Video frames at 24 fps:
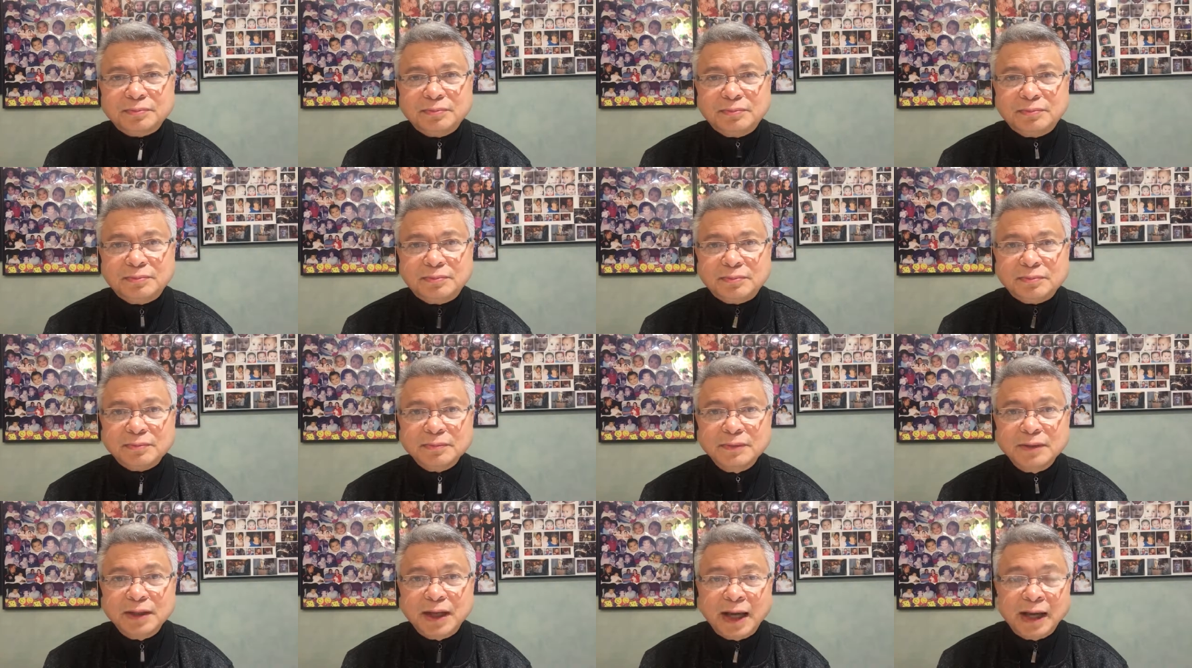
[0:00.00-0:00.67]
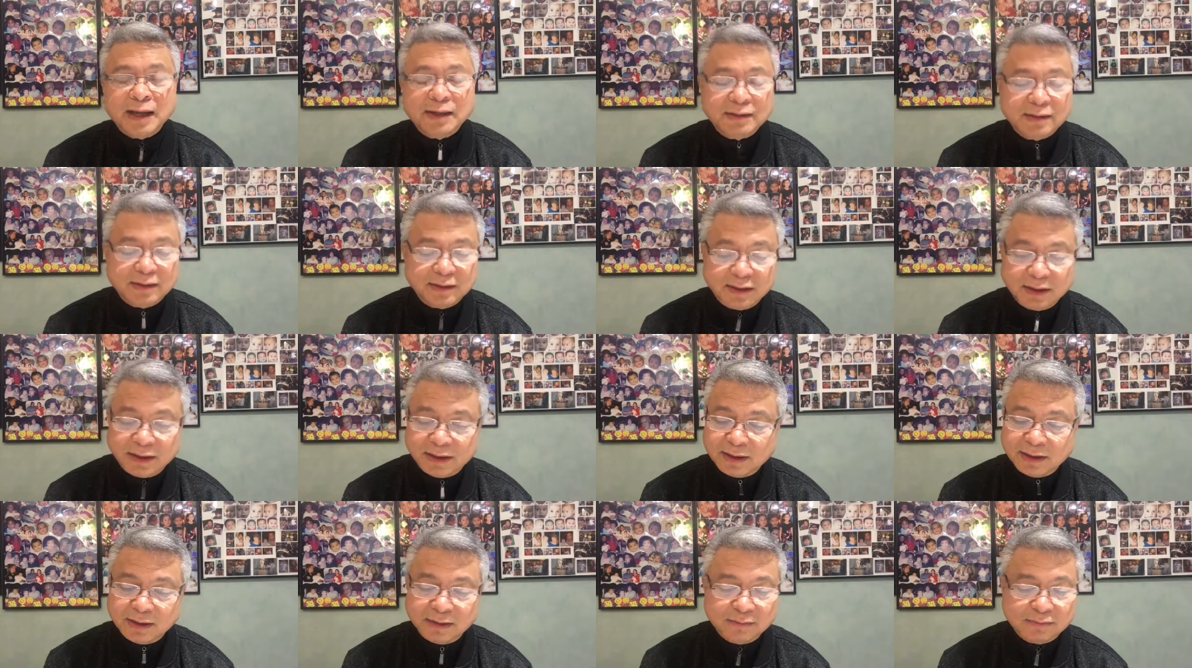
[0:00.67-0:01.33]
and
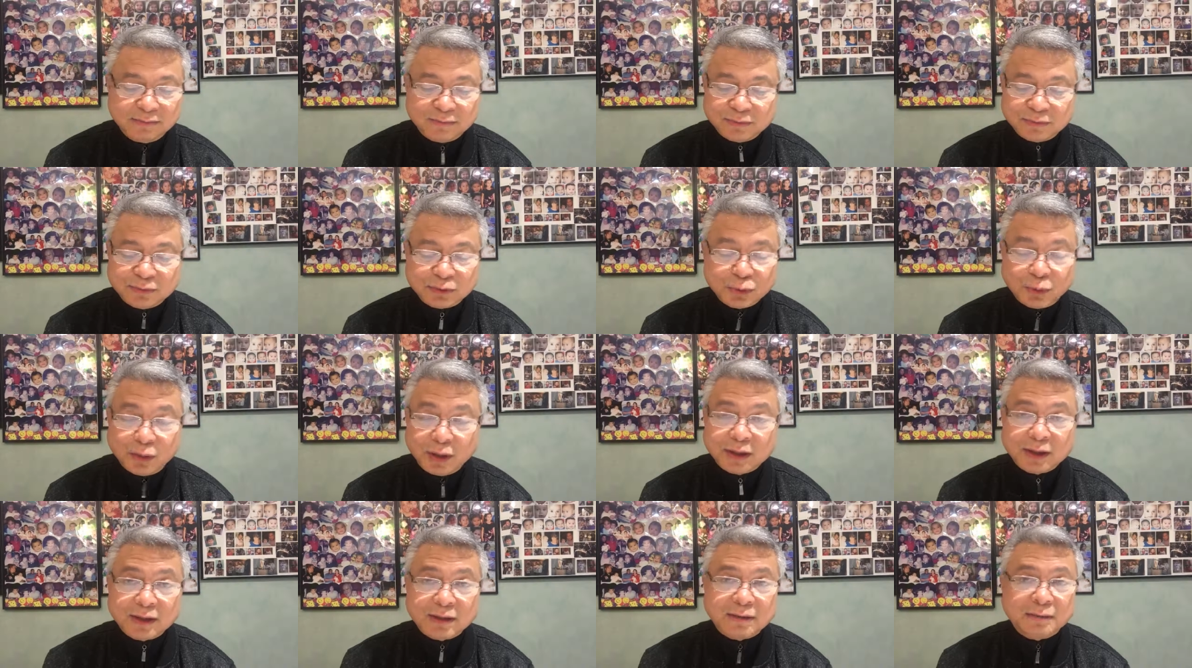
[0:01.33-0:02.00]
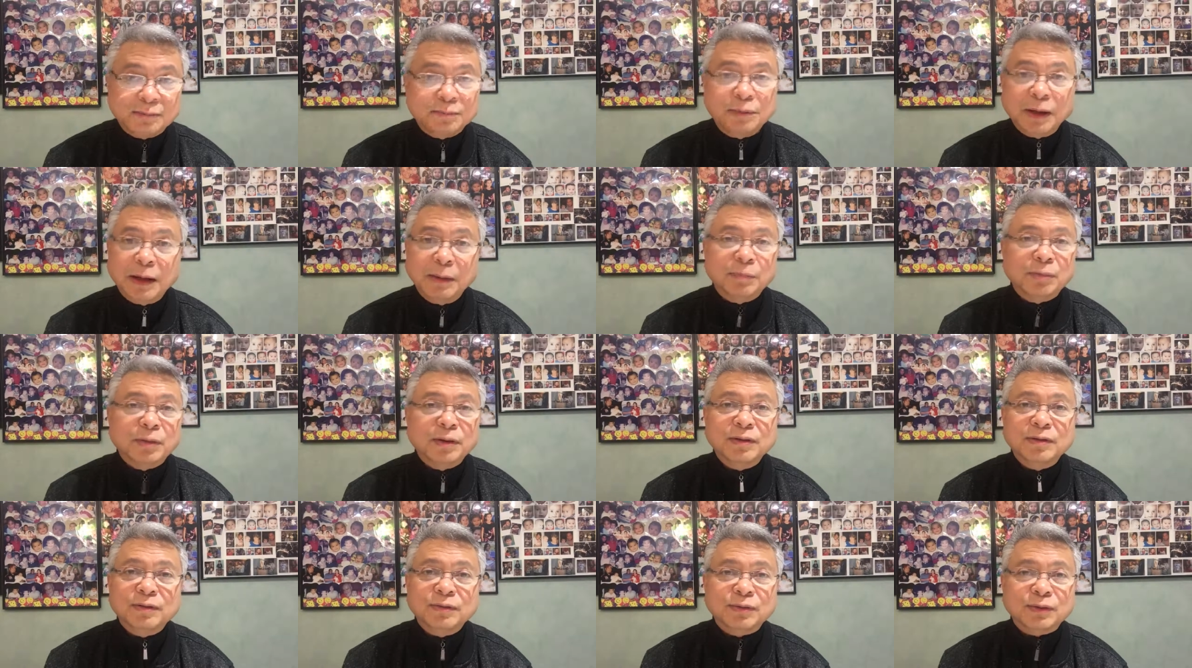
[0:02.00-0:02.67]
um, to other people
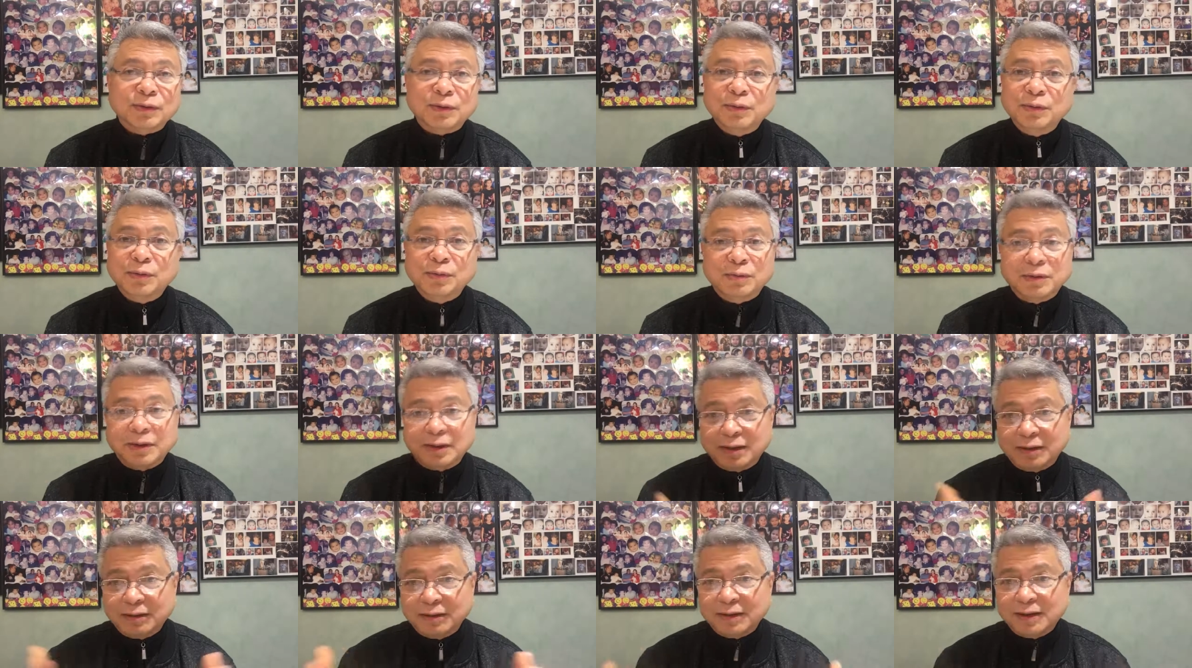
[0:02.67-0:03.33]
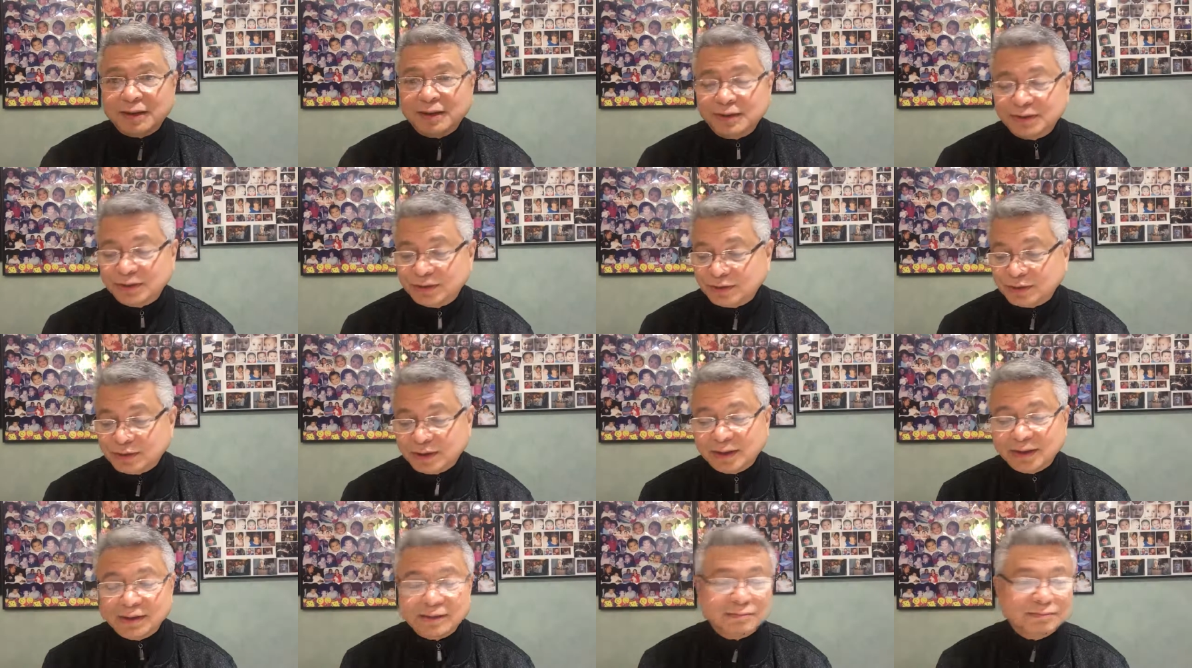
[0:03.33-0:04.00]
through uh, these
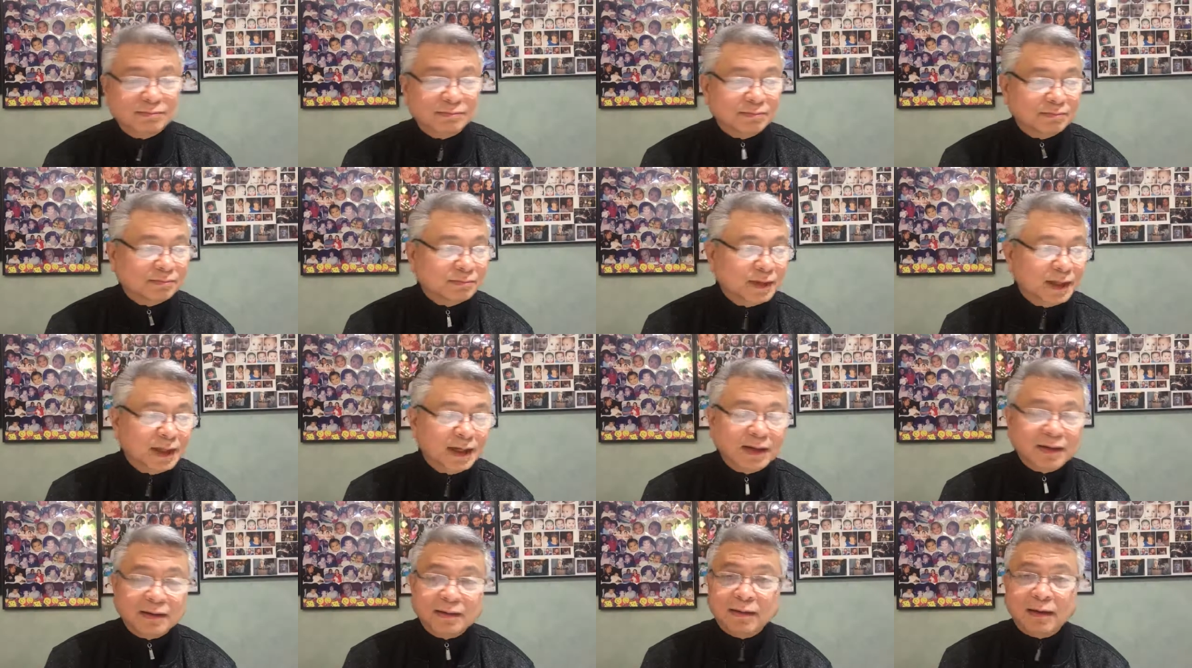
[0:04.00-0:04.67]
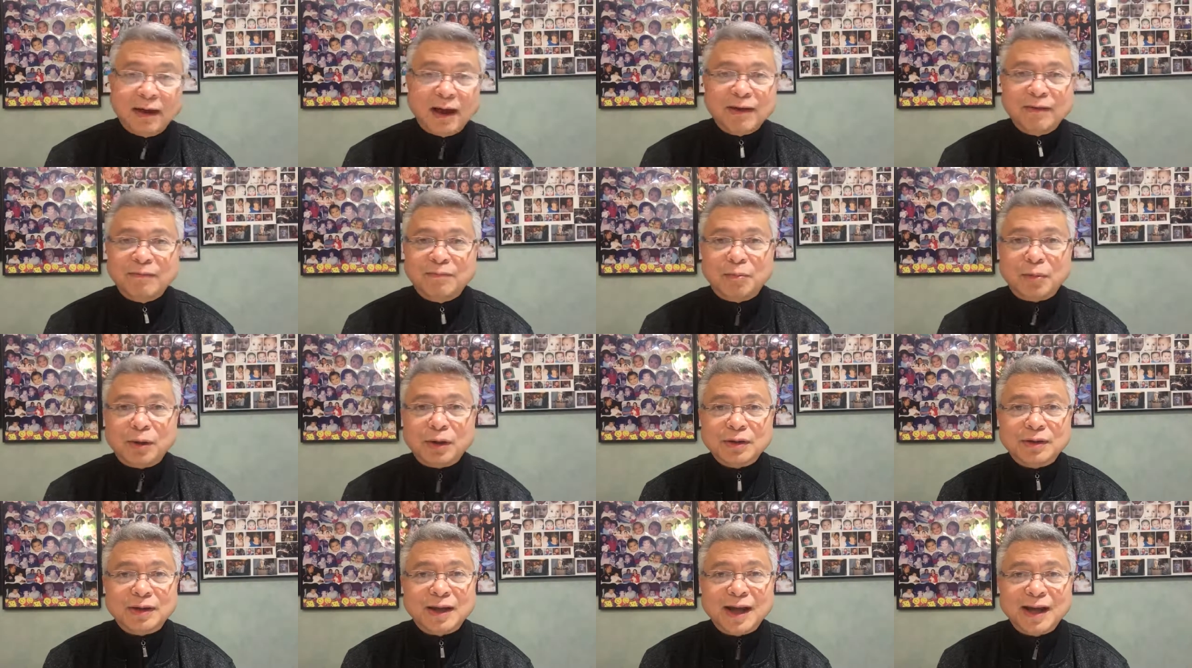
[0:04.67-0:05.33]
um, live
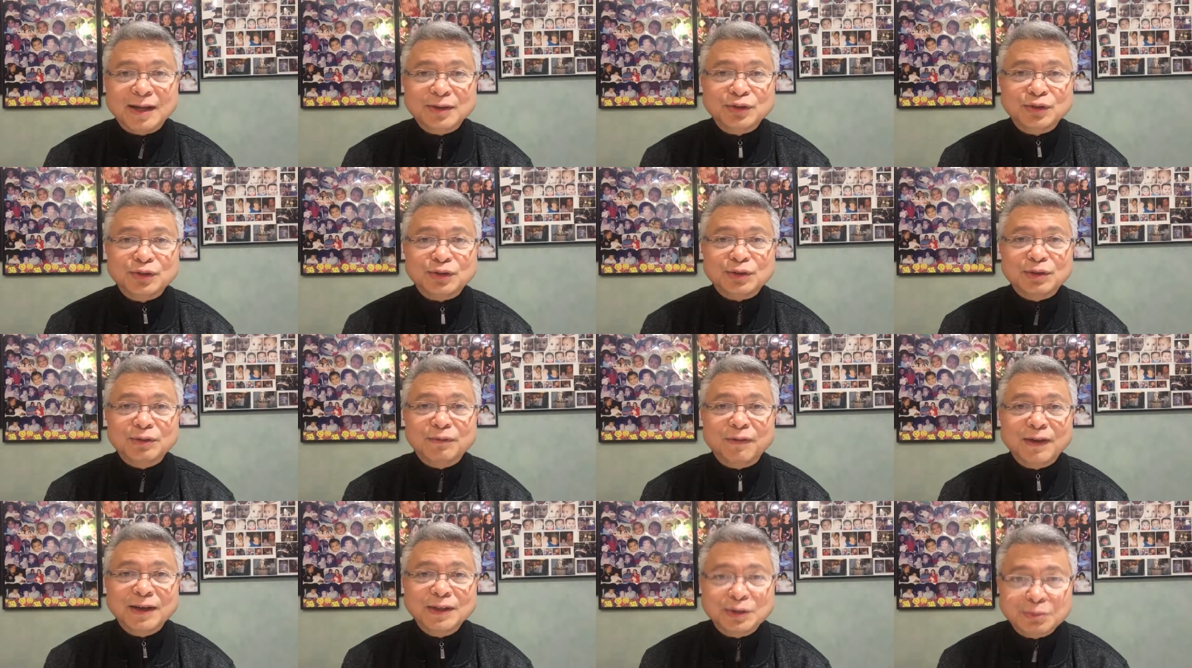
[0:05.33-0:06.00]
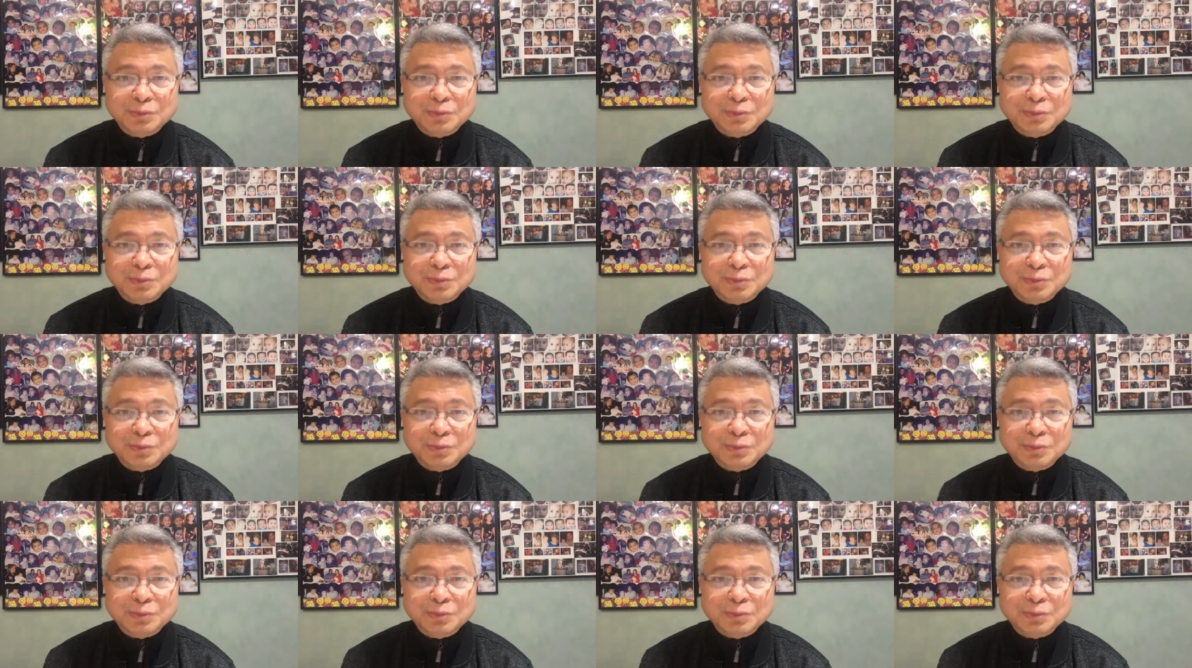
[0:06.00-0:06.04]
broadcasts on Facebook.